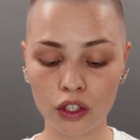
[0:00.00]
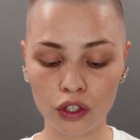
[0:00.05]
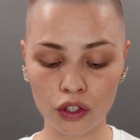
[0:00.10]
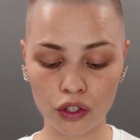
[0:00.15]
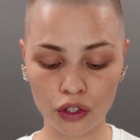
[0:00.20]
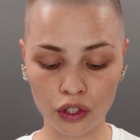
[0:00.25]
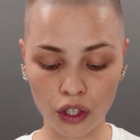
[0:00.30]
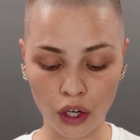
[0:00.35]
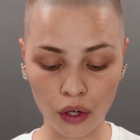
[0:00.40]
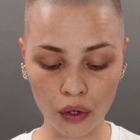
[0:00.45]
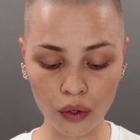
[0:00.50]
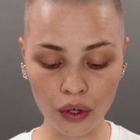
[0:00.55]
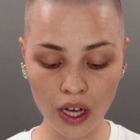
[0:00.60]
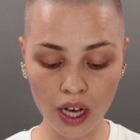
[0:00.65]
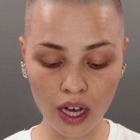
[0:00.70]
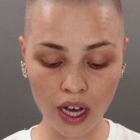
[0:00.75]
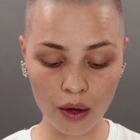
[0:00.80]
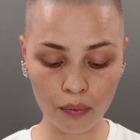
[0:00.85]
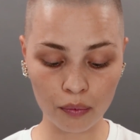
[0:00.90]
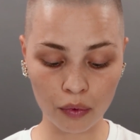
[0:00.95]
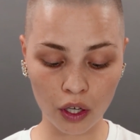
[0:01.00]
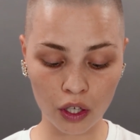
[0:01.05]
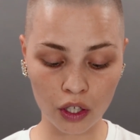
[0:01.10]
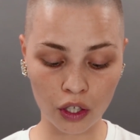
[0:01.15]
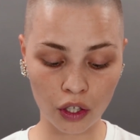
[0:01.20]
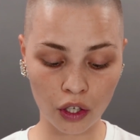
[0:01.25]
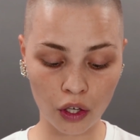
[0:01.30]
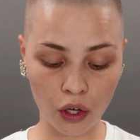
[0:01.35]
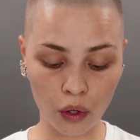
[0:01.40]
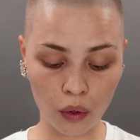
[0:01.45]
So I'm
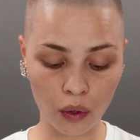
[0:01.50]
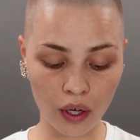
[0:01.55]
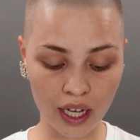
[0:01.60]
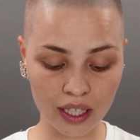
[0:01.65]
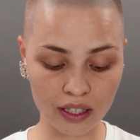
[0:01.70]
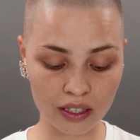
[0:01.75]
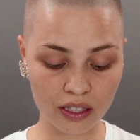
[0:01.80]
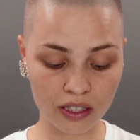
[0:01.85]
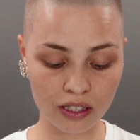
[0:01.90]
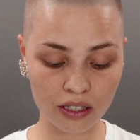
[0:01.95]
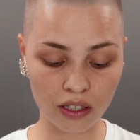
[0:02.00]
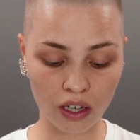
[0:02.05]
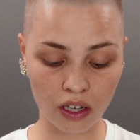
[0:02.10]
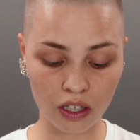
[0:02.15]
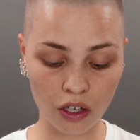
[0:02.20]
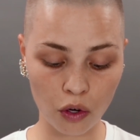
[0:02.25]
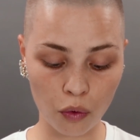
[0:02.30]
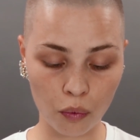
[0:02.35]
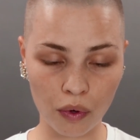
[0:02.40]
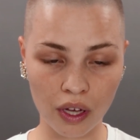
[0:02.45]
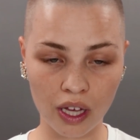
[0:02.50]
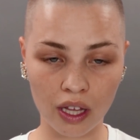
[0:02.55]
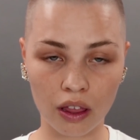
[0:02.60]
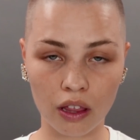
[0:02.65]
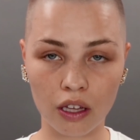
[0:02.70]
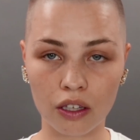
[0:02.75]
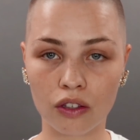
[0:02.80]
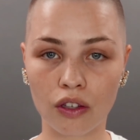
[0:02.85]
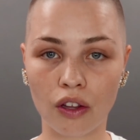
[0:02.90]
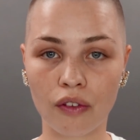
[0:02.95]
gonna go and start
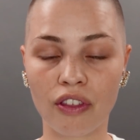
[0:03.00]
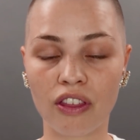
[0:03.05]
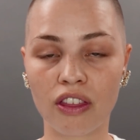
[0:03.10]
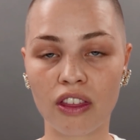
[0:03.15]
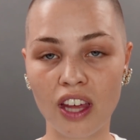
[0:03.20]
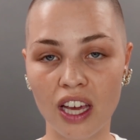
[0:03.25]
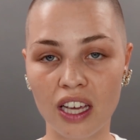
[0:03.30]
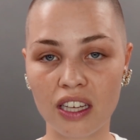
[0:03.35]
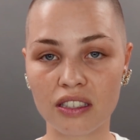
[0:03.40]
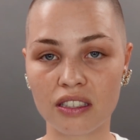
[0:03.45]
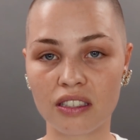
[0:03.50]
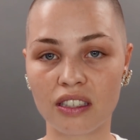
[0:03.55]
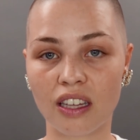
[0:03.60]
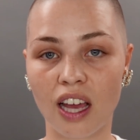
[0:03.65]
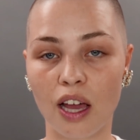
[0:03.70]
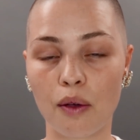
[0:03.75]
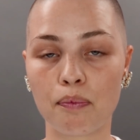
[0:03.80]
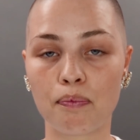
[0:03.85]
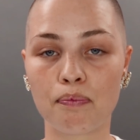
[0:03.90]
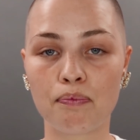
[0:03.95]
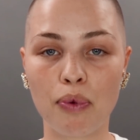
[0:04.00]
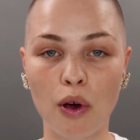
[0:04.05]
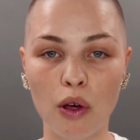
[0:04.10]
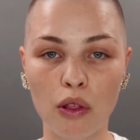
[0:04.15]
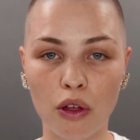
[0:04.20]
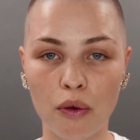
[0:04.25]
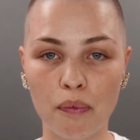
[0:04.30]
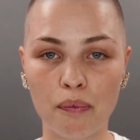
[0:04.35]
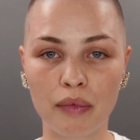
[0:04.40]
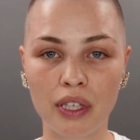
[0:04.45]
with the things that
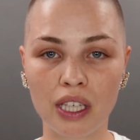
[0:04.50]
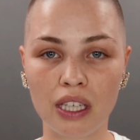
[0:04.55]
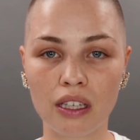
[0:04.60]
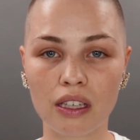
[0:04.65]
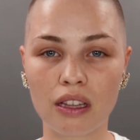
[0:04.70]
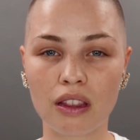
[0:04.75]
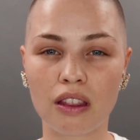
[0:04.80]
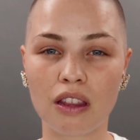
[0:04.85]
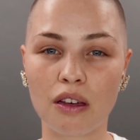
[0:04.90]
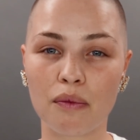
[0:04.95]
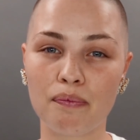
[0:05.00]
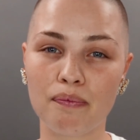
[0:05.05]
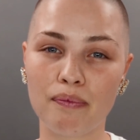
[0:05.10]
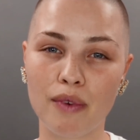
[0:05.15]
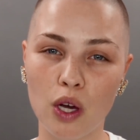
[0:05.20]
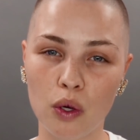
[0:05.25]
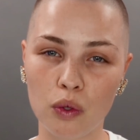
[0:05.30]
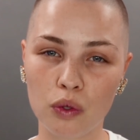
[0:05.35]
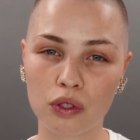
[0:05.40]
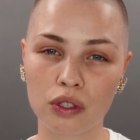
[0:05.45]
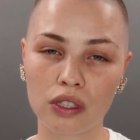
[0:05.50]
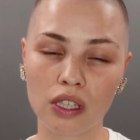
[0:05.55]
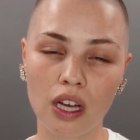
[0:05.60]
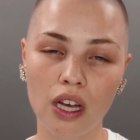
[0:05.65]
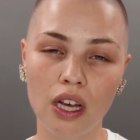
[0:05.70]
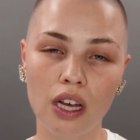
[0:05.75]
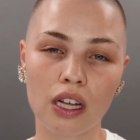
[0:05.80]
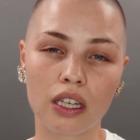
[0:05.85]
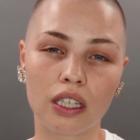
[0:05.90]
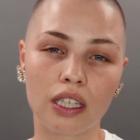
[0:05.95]
bother me the most,
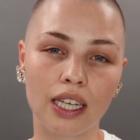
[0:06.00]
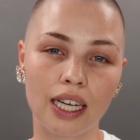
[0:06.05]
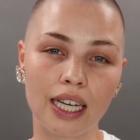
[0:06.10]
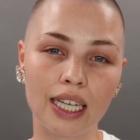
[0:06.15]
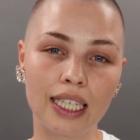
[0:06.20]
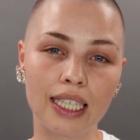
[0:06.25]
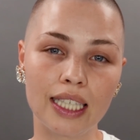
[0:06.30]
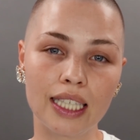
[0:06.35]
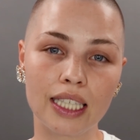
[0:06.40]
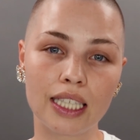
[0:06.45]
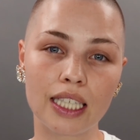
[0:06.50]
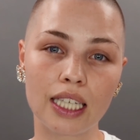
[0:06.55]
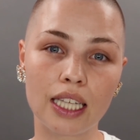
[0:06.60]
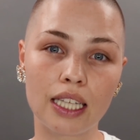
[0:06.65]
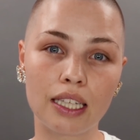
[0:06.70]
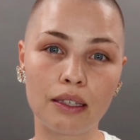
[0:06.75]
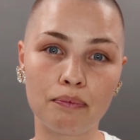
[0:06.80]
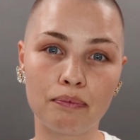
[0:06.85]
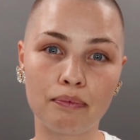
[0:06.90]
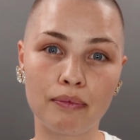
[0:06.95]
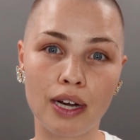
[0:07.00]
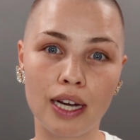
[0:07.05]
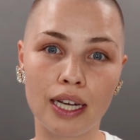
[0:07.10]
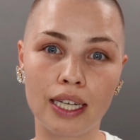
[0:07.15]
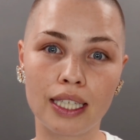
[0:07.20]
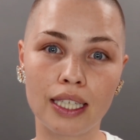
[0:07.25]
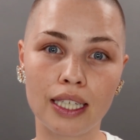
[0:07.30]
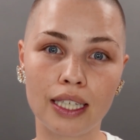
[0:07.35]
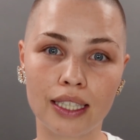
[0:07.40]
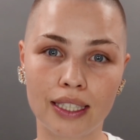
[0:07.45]
like in
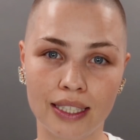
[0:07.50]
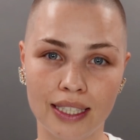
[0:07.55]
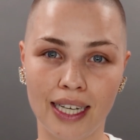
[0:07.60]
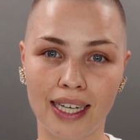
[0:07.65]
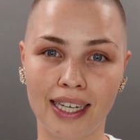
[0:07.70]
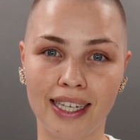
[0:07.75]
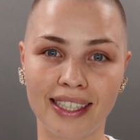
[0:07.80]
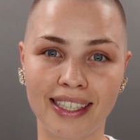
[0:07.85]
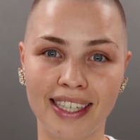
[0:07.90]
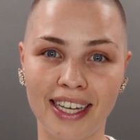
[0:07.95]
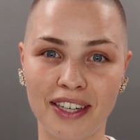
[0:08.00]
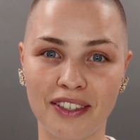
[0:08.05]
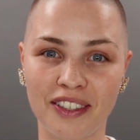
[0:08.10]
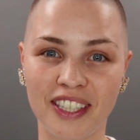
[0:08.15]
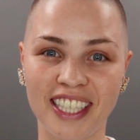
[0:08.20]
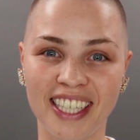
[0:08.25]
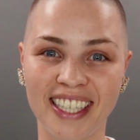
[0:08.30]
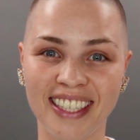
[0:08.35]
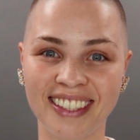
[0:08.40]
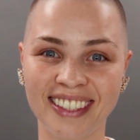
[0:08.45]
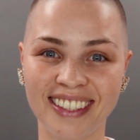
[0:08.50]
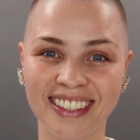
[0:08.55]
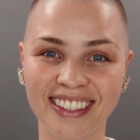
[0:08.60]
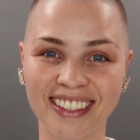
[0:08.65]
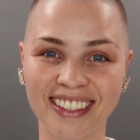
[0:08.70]
my under eye area.